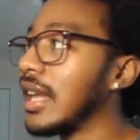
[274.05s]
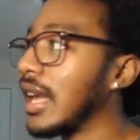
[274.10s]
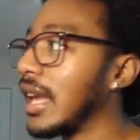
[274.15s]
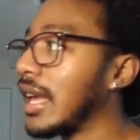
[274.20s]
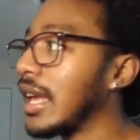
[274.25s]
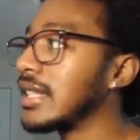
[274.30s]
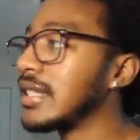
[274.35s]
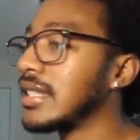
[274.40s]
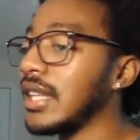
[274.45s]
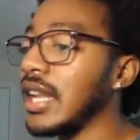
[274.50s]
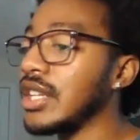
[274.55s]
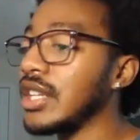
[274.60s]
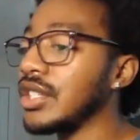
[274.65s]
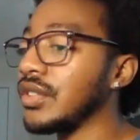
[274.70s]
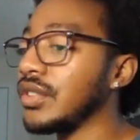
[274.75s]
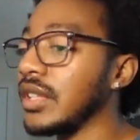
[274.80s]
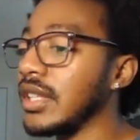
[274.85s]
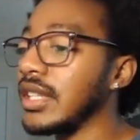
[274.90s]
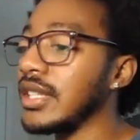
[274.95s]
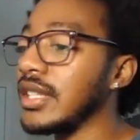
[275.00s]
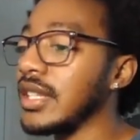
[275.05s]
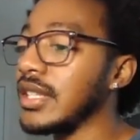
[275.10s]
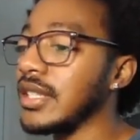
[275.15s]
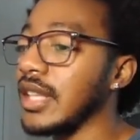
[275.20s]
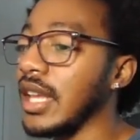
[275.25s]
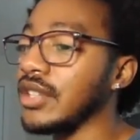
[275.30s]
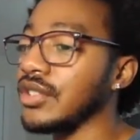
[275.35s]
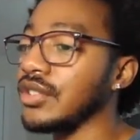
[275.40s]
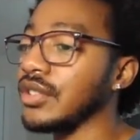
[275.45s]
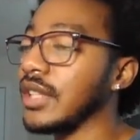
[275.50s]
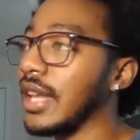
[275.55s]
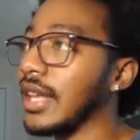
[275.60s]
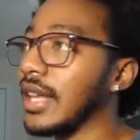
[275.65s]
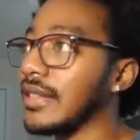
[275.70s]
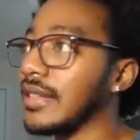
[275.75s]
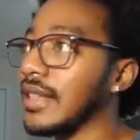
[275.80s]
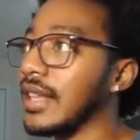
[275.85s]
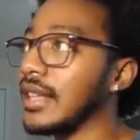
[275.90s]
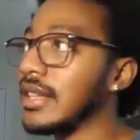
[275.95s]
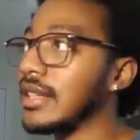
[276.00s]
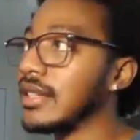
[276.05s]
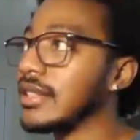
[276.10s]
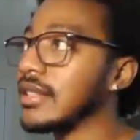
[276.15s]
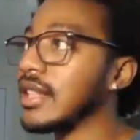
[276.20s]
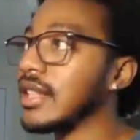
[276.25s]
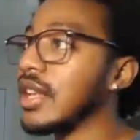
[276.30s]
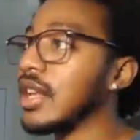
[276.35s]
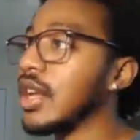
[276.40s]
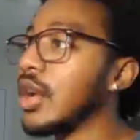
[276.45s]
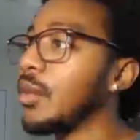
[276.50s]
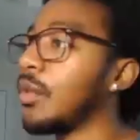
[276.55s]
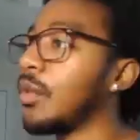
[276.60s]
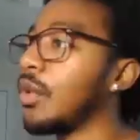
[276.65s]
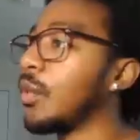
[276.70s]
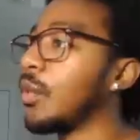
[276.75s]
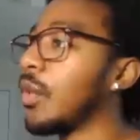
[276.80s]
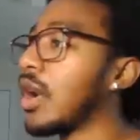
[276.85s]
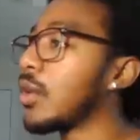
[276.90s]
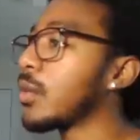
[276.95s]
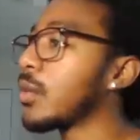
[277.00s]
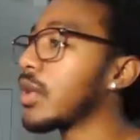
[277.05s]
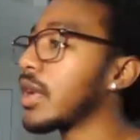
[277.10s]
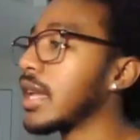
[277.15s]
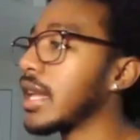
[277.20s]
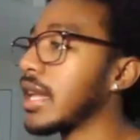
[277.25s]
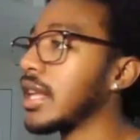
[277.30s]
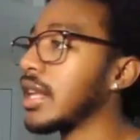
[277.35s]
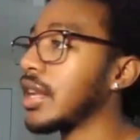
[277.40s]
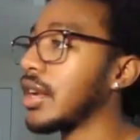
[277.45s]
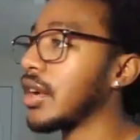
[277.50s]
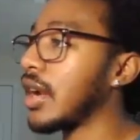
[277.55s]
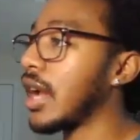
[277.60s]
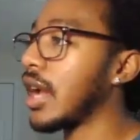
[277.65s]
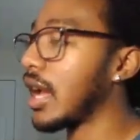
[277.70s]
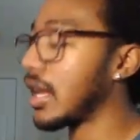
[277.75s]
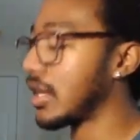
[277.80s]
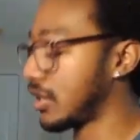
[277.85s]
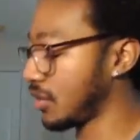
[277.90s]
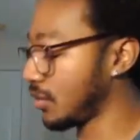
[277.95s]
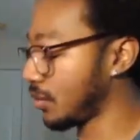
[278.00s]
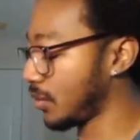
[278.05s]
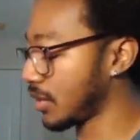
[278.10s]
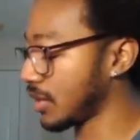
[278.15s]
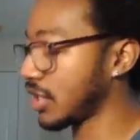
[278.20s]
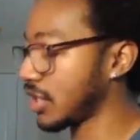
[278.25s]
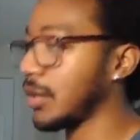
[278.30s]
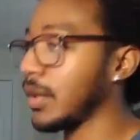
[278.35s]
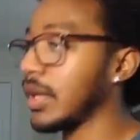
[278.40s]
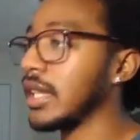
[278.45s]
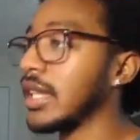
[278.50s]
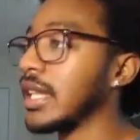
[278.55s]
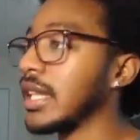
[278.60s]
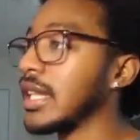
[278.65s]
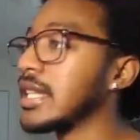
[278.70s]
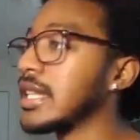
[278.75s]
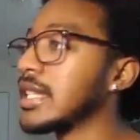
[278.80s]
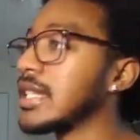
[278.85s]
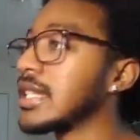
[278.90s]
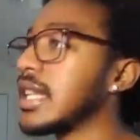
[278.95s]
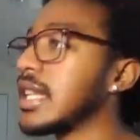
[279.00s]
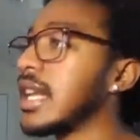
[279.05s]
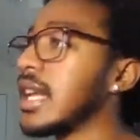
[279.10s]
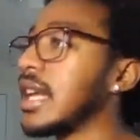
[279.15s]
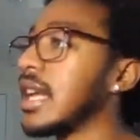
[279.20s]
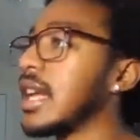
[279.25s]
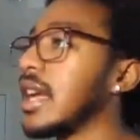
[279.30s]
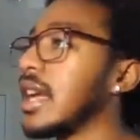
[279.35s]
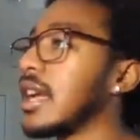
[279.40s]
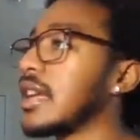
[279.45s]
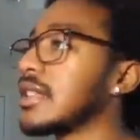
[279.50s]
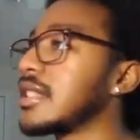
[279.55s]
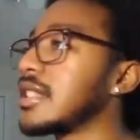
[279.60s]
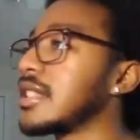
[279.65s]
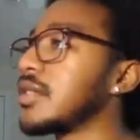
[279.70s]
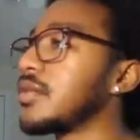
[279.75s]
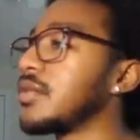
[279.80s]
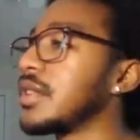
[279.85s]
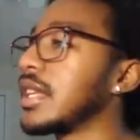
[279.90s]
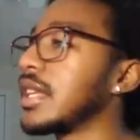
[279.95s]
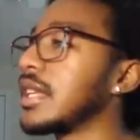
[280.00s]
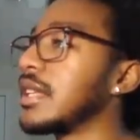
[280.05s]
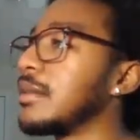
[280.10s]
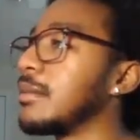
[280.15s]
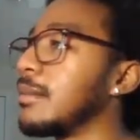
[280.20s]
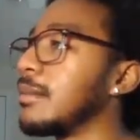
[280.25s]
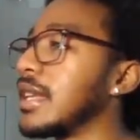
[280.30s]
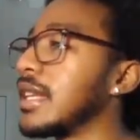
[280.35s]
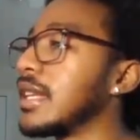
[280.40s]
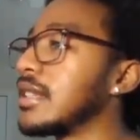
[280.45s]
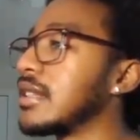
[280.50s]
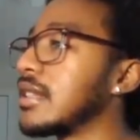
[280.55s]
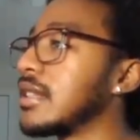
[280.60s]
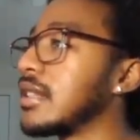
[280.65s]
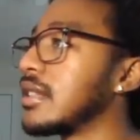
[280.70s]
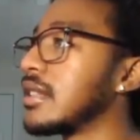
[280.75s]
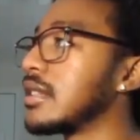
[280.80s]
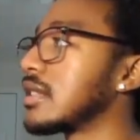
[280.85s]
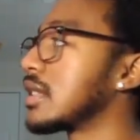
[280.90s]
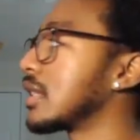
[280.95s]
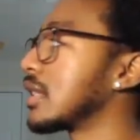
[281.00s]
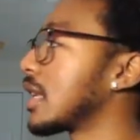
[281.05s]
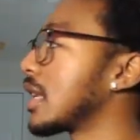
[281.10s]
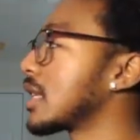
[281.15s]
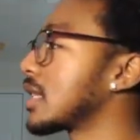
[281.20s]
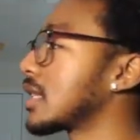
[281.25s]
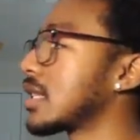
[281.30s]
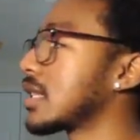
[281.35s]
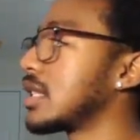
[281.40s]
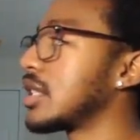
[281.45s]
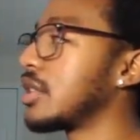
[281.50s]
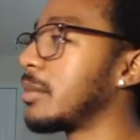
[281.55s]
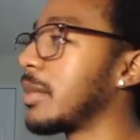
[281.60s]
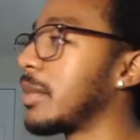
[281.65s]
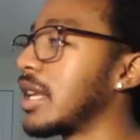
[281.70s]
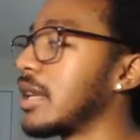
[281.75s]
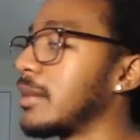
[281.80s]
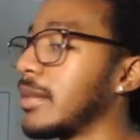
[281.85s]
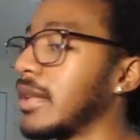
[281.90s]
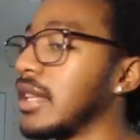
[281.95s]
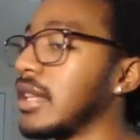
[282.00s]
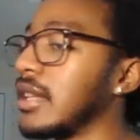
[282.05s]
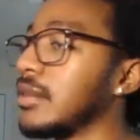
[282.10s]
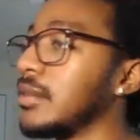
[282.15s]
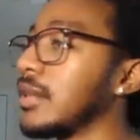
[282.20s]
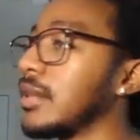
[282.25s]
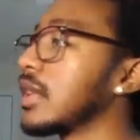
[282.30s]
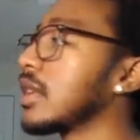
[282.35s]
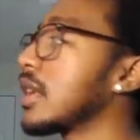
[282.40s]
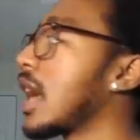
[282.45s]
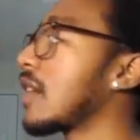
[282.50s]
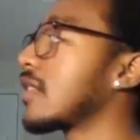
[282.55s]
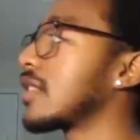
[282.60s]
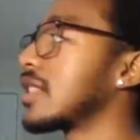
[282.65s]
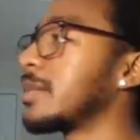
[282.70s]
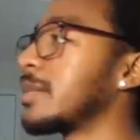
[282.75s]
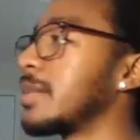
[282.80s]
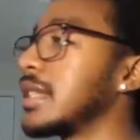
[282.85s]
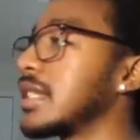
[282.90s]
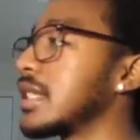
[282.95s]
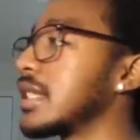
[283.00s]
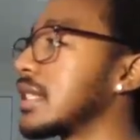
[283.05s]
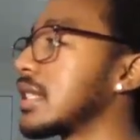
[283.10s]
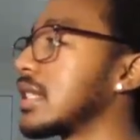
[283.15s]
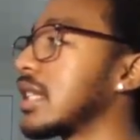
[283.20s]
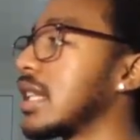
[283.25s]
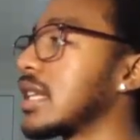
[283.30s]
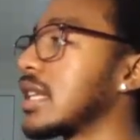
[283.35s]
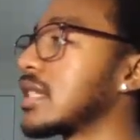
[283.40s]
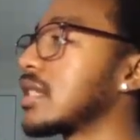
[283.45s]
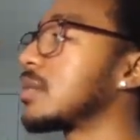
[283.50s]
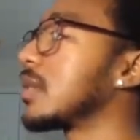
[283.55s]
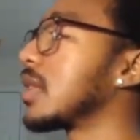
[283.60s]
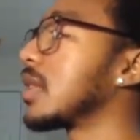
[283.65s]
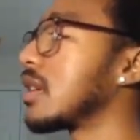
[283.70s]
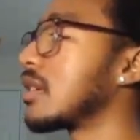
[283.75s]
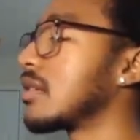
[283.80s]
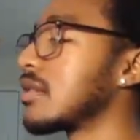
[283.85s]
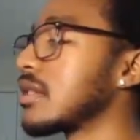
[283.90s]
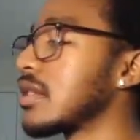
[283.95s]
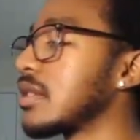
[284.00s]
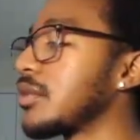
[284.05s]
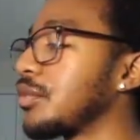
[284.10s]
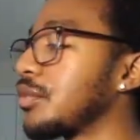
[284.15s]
He's an angel and he does angel-like things. Well, while we're here, I do want to at least see if we can meet Celeste's new baby. We don't have to speak to Celeste. We don't.